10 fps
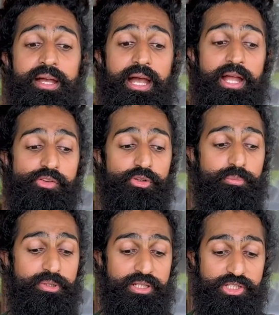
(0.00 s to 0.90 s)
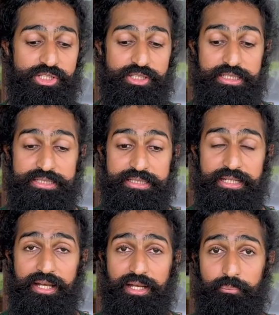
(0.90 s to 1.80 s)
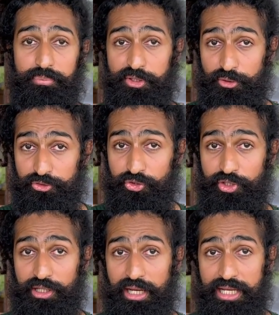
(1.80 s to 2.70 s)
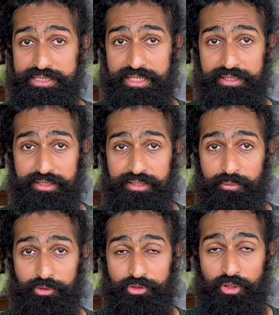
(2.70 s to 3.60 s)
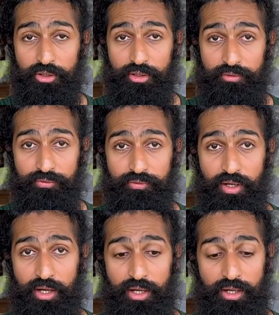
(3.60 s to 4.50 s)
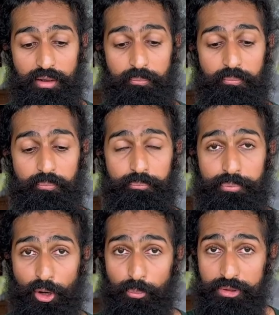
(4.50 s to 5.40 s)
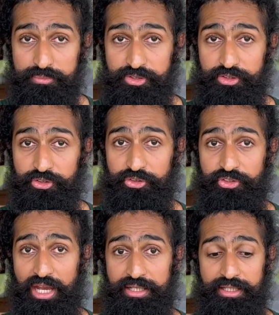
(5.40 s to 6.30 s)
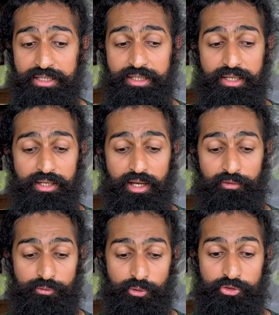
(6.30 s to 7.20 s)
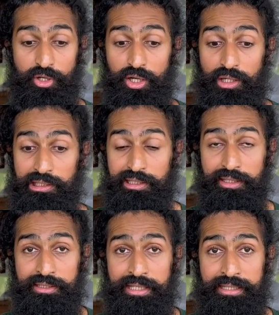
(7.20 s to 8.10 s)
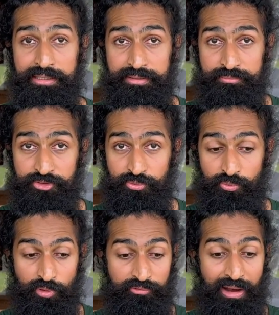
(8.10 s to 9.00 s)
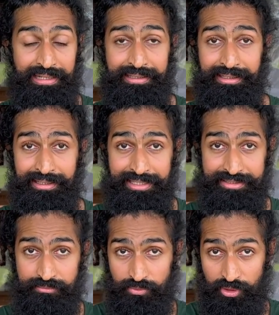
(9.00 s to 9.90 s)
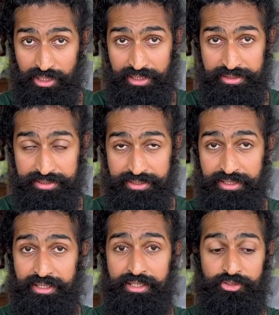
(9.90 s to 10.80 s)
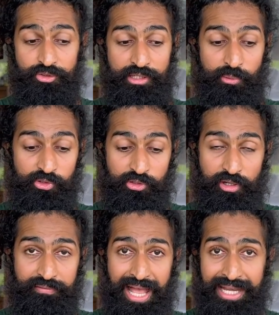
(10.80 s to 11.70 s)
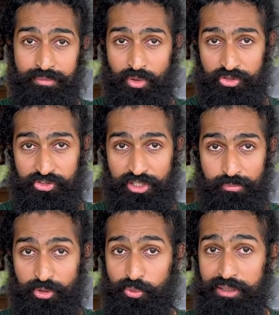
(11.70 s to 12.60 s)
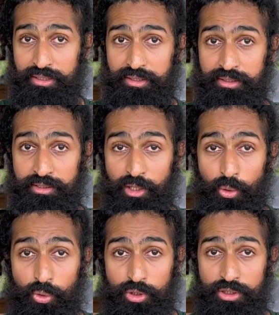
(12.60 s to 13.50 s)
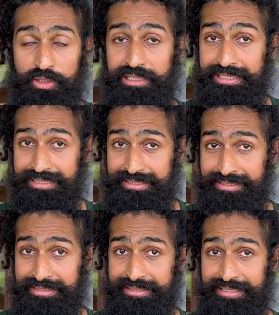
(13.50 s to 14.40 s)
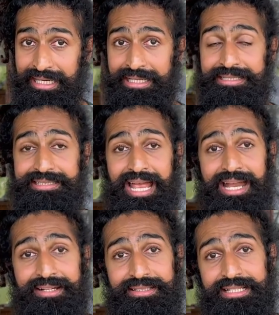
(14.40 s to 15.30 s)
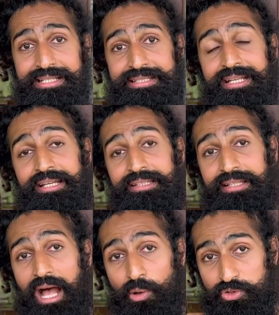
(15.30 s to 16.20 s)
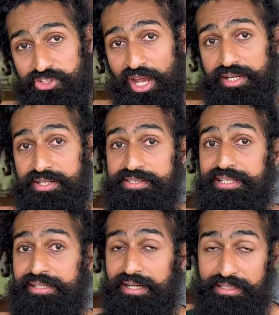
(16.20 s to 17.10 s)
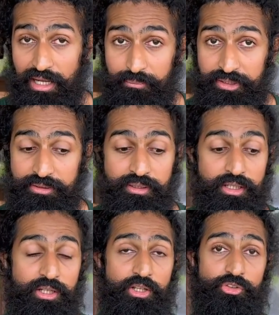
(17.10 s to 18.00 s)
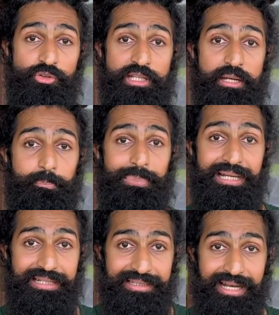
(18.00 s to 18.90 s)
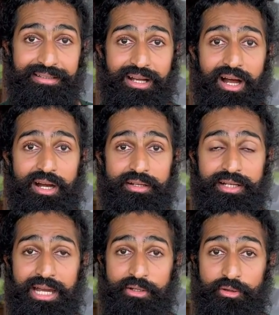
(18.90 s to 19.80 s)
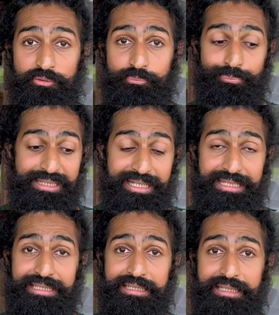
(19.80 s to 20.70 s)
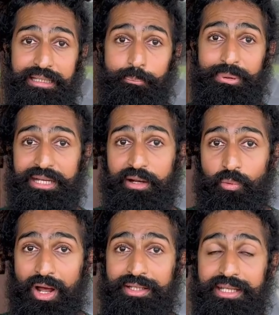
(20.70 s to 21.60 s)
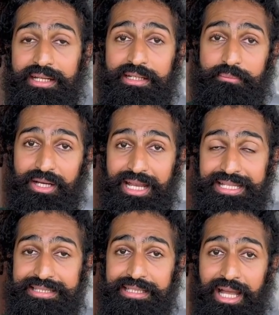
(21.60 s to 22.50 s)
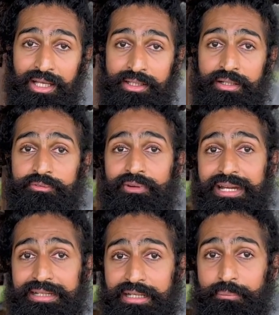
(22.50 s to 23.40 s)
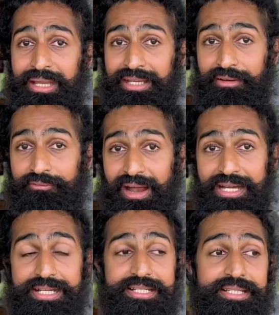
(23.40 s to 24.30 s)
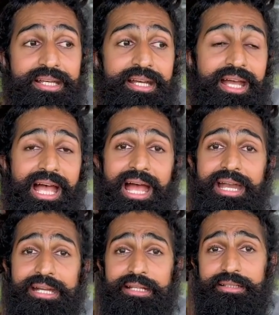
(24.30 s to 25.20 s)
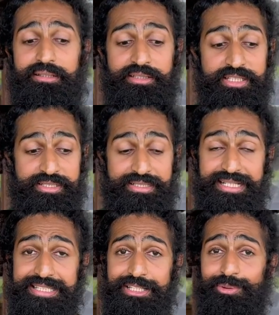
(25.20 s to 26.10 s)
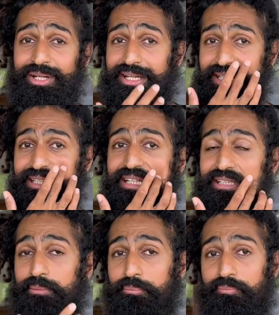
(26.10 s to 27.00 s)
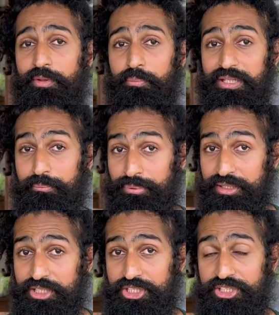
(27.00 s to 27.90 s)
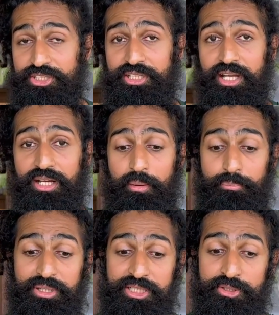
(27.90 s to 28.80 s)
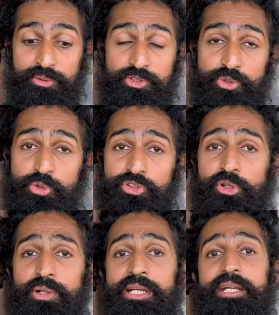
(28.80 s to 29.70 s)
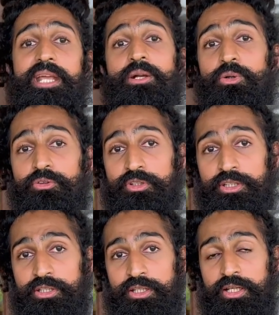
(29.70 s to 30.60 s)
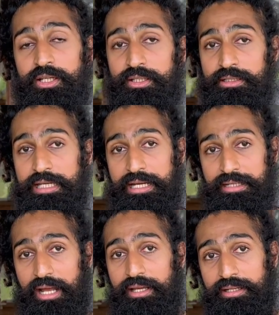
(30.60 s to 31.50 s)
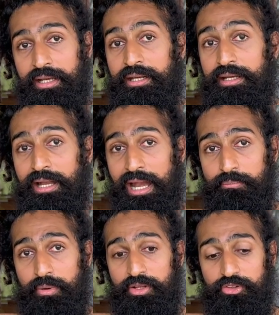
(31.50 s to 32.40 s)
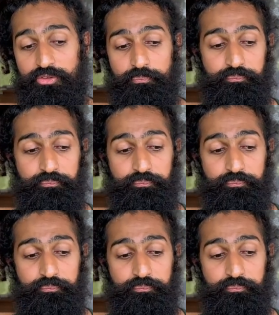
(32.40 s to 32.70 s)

And so the British East India Company also realized that there was a lot of problems in the society. Of course, the earlier kingdoms were fighting against the Mughals, so there was a lot of animosity between the local indigenous kings and the outsiders that had come in. So they played that card, kind of pitting one kingdom against the other, fighting, making fights. And this disunity, the British East India Company used to slowly take over the entire Indian landmass.